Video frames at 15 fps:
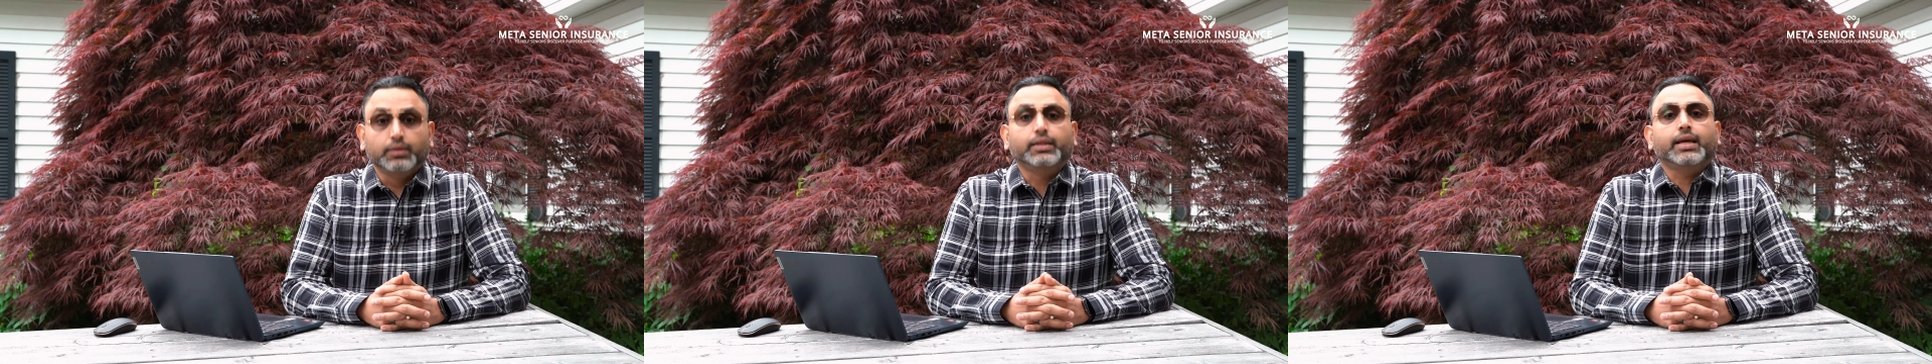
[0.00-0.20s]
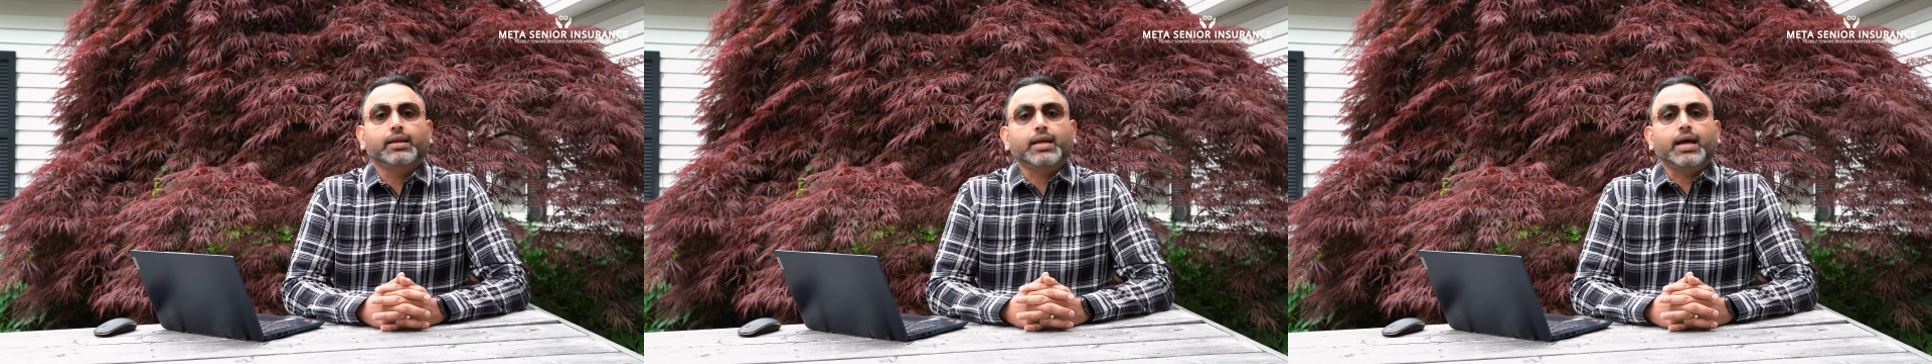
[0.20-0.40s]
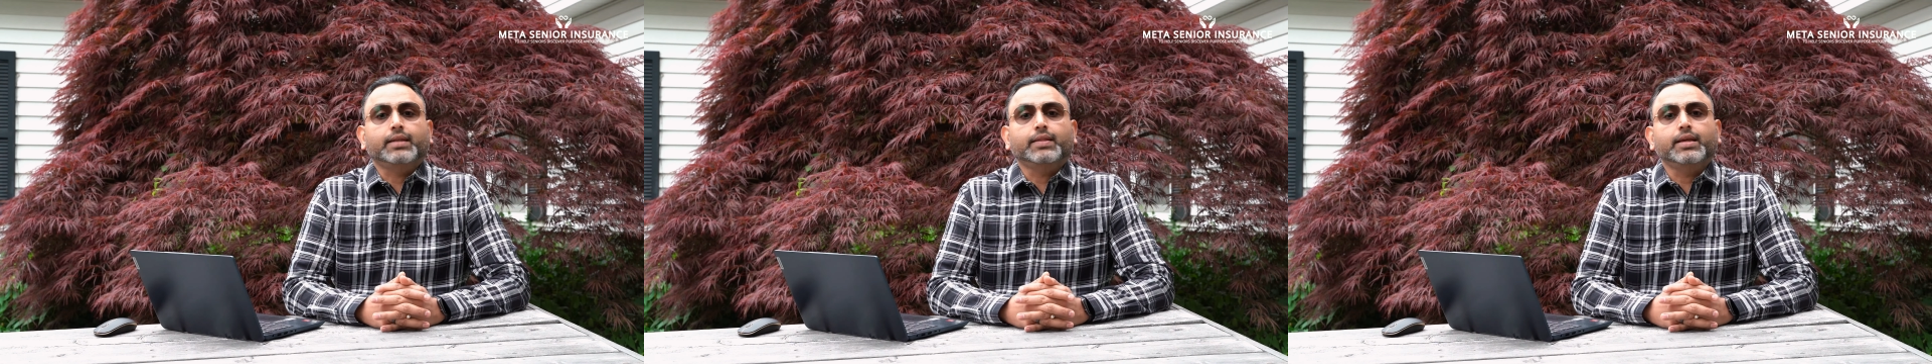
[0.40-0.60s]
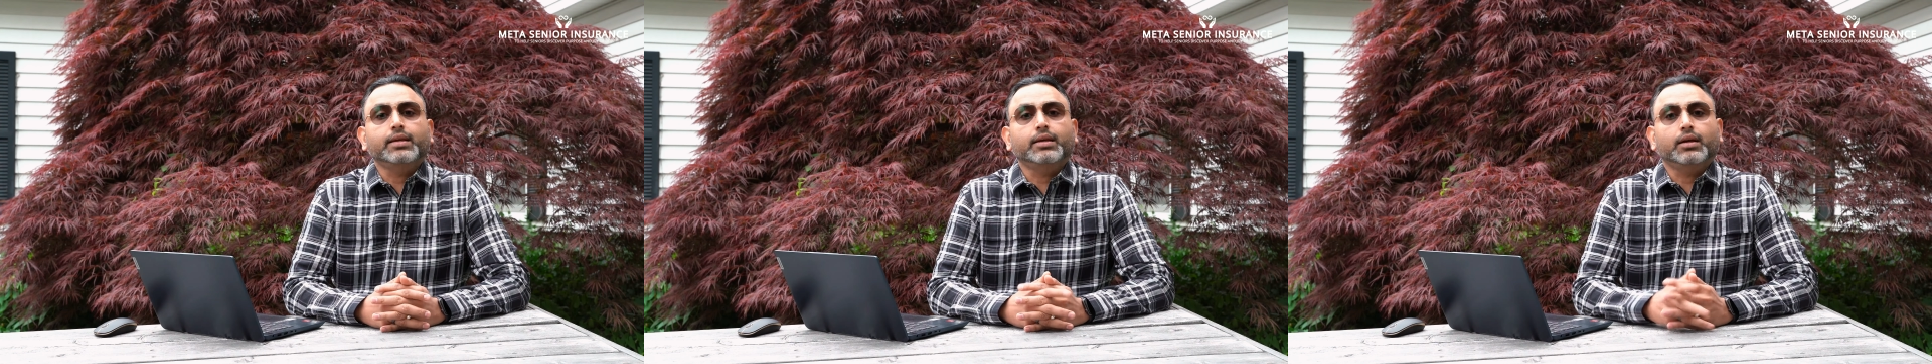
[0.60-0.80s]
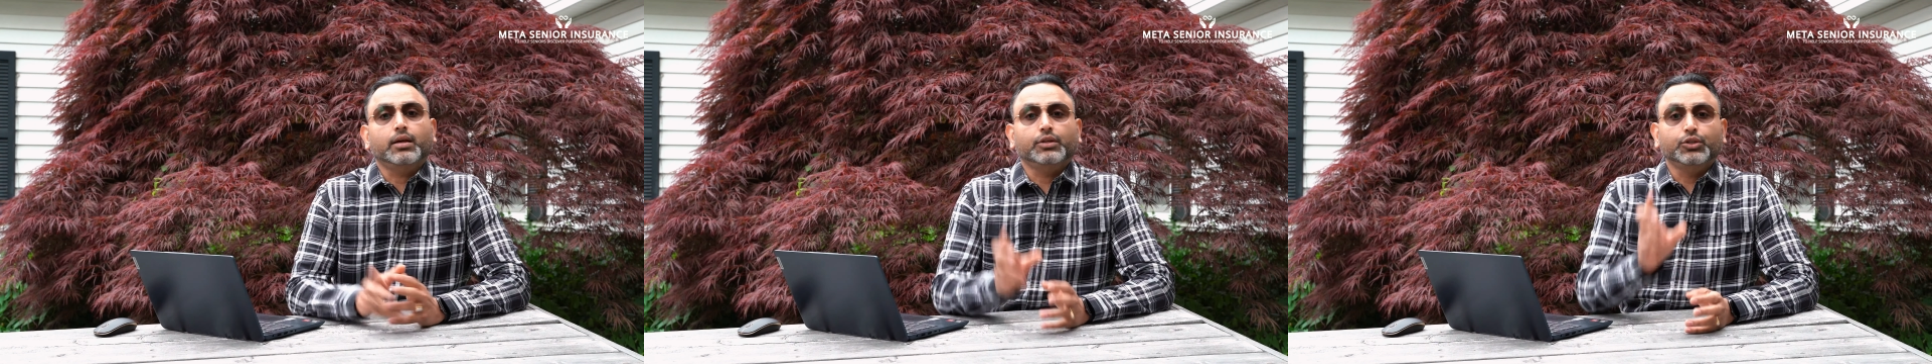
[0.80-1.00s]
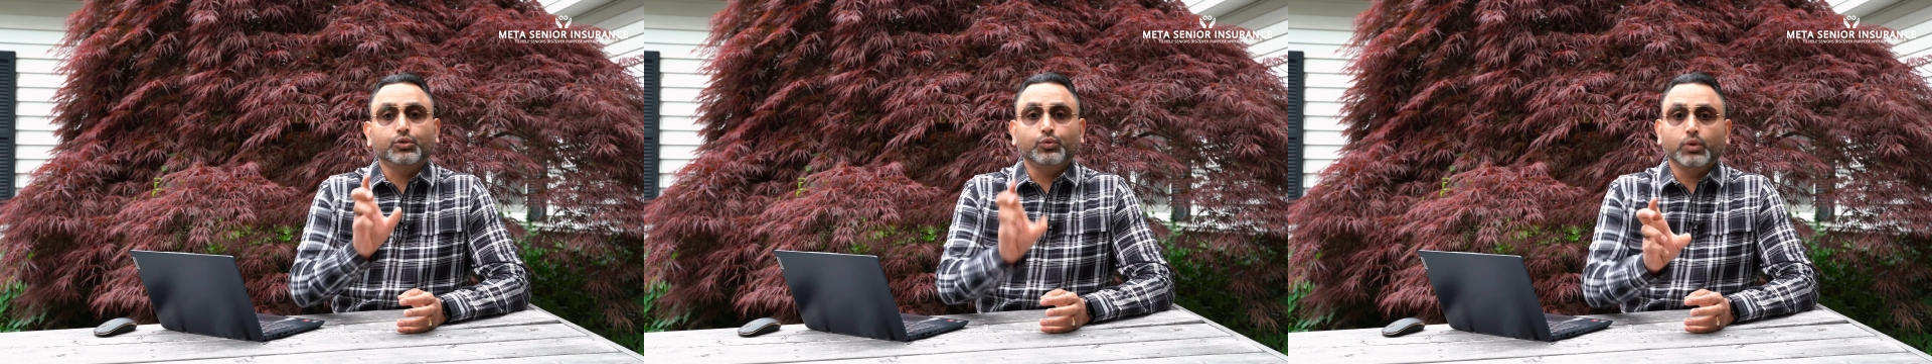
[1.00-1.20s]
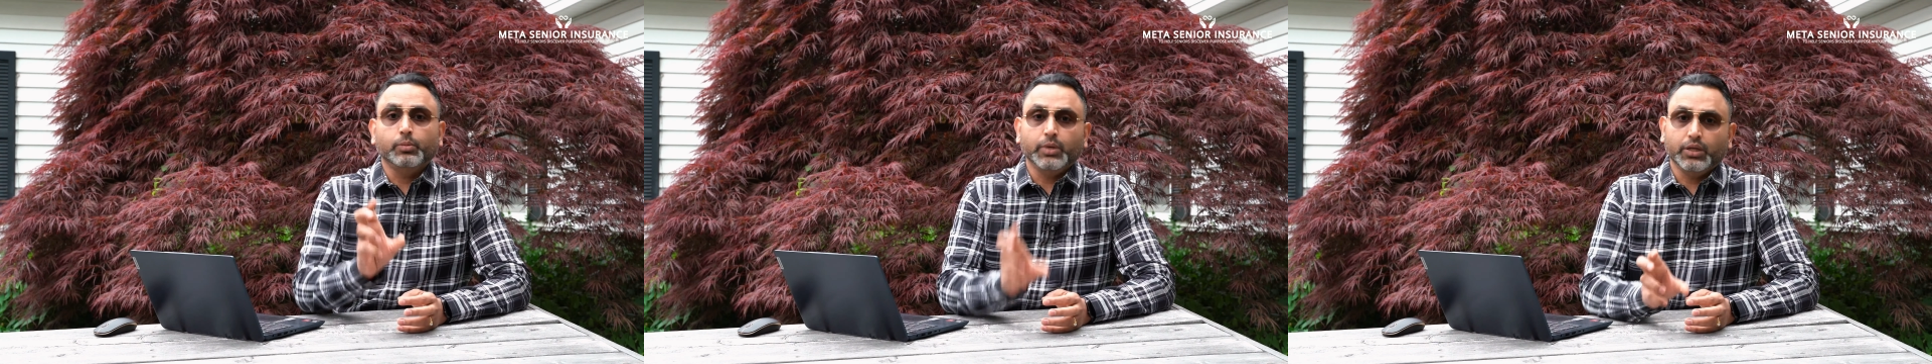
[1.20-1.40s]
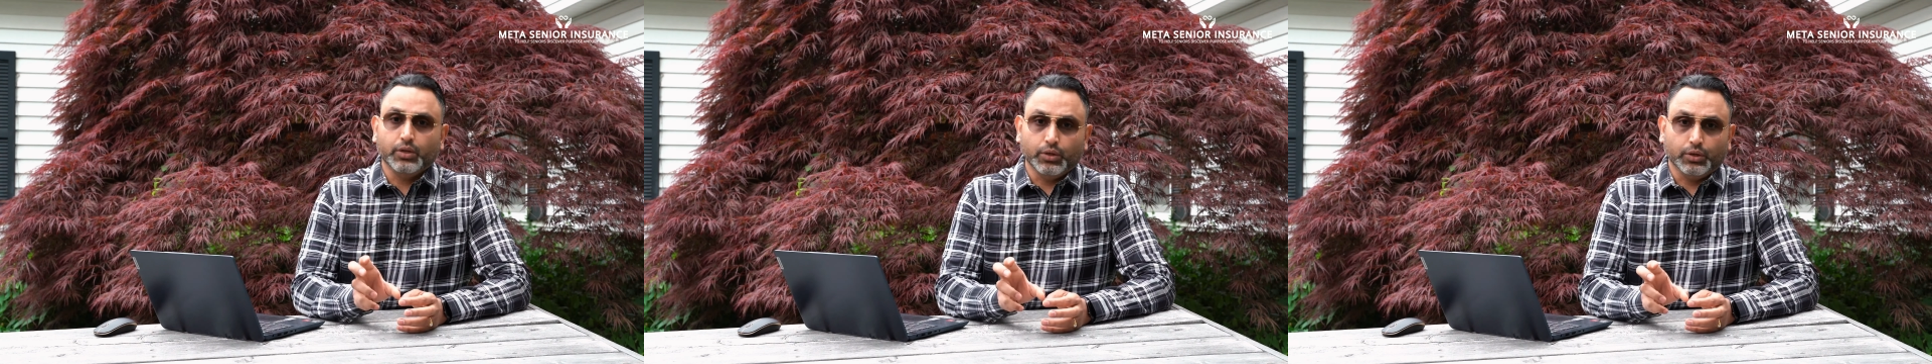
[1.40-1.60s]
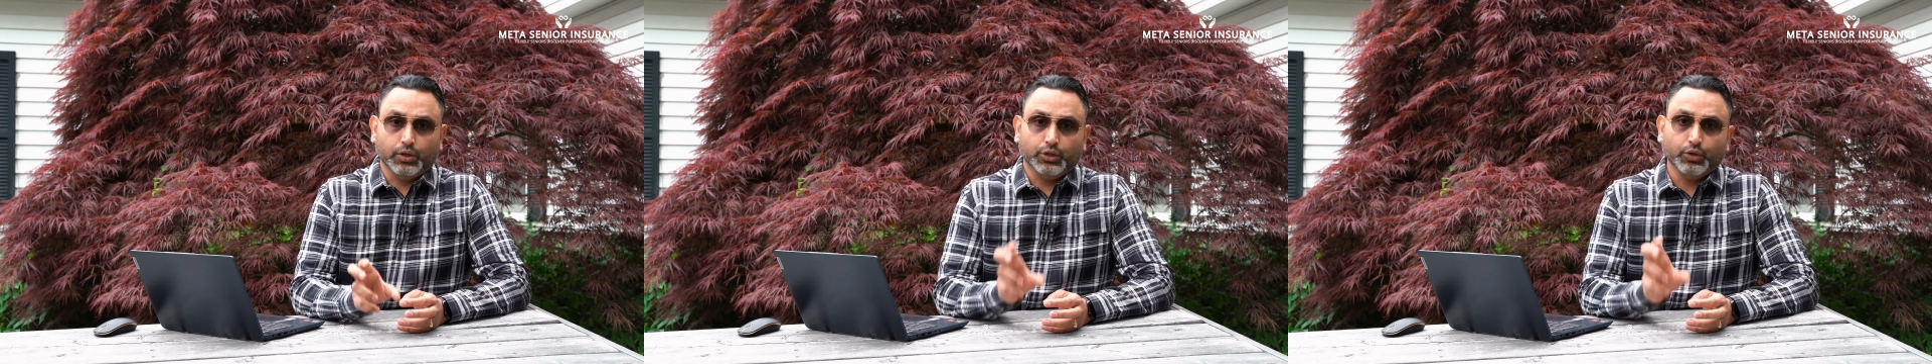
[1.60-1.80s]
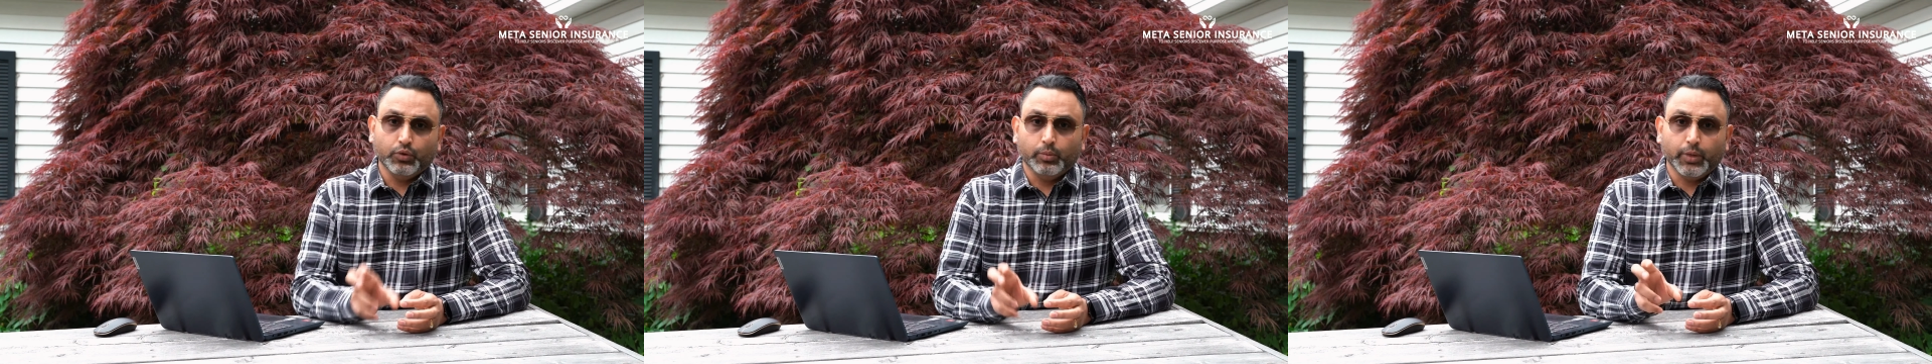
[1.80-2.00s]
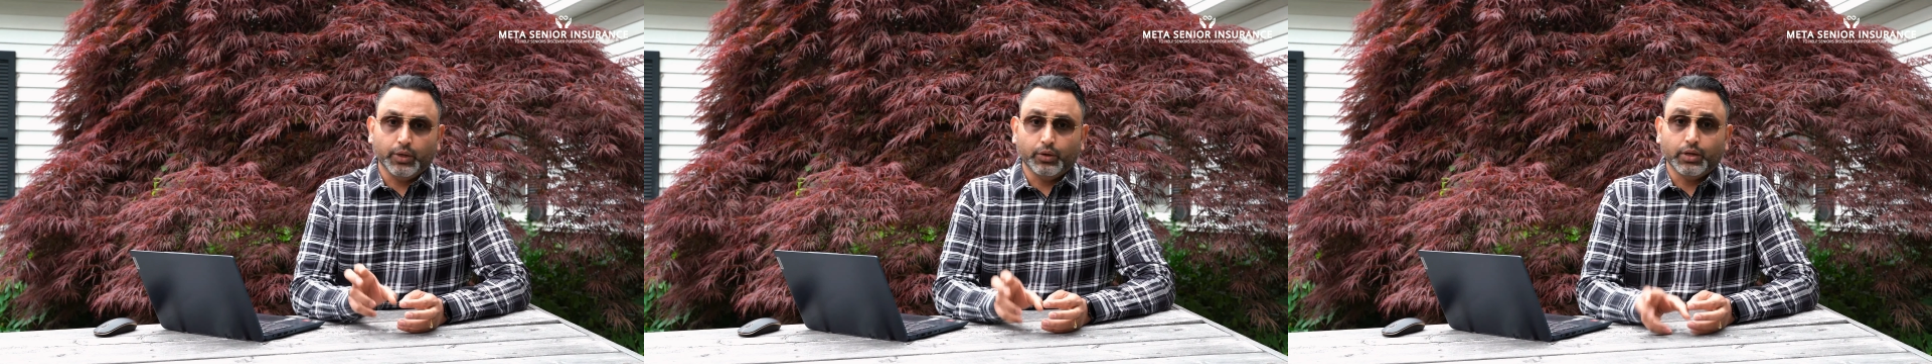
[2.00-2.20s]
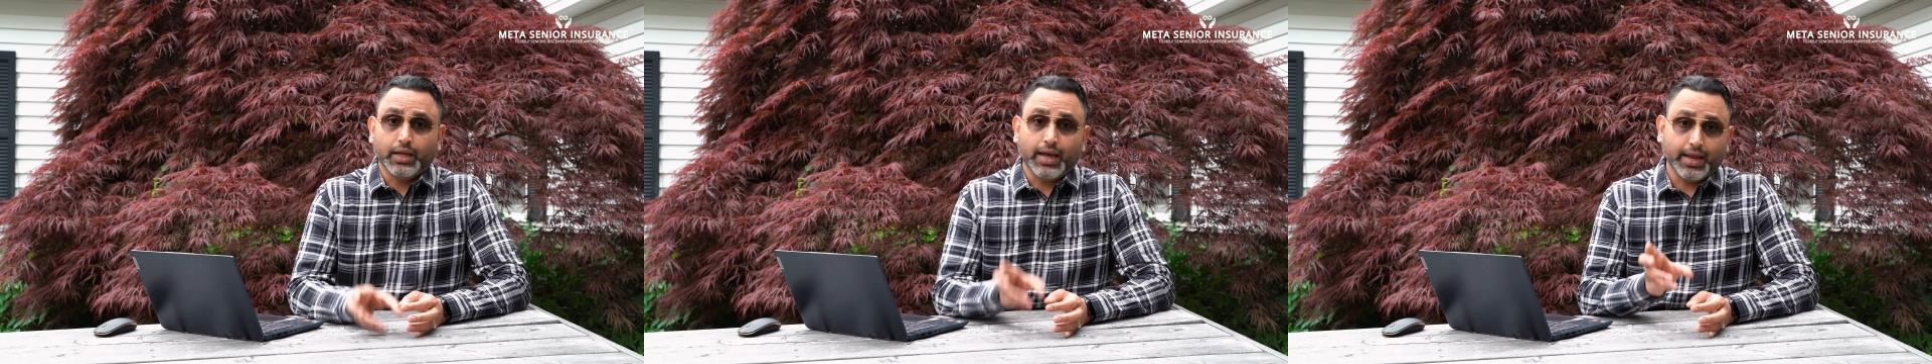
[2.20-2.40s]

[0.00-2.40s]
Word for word: then I think you will be good. You will be good.